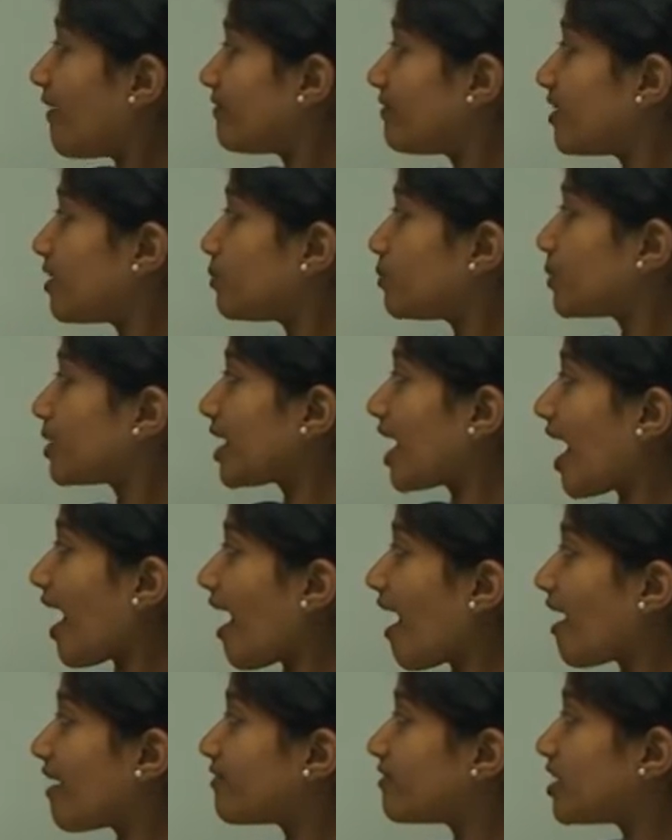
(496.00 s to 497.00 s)
And then we
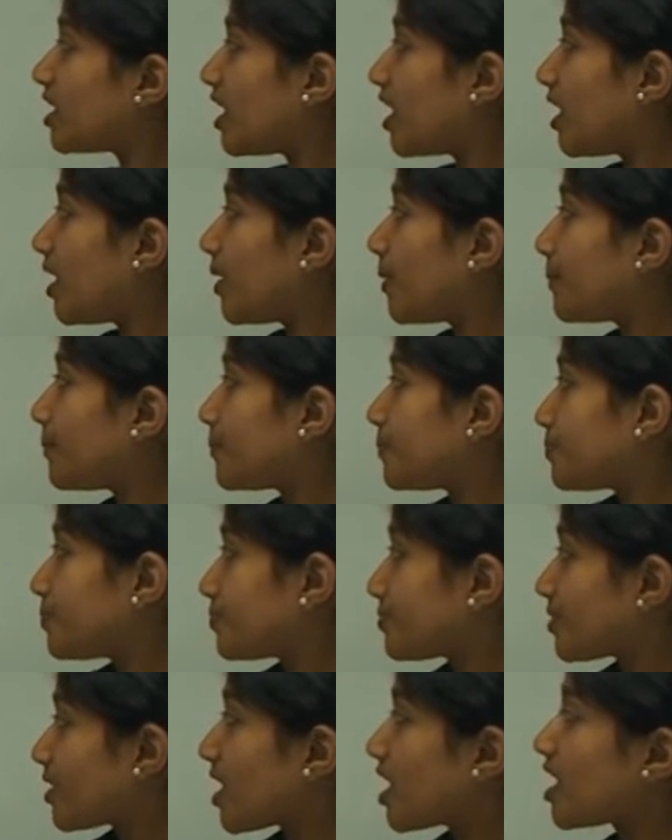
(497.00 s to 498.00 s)
have
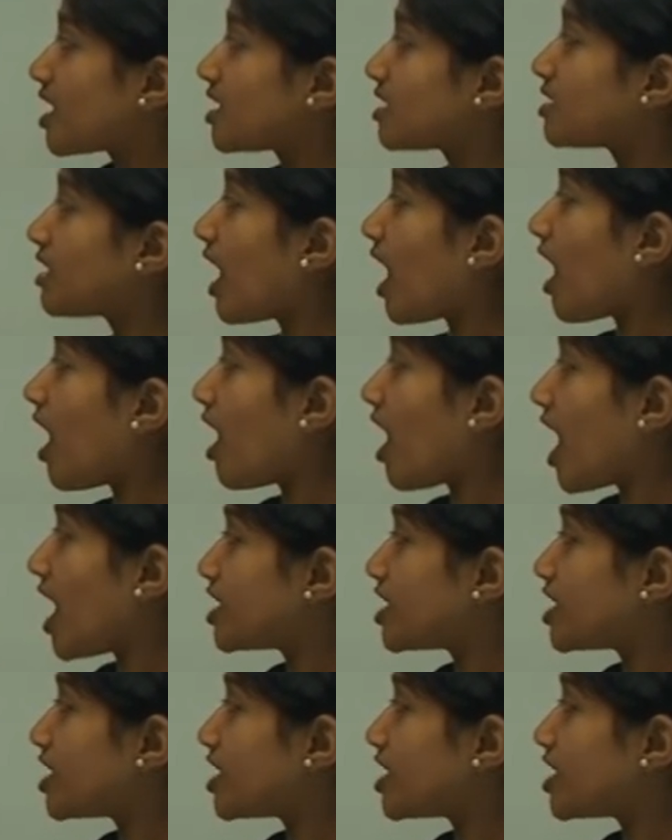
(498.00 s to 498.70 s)
our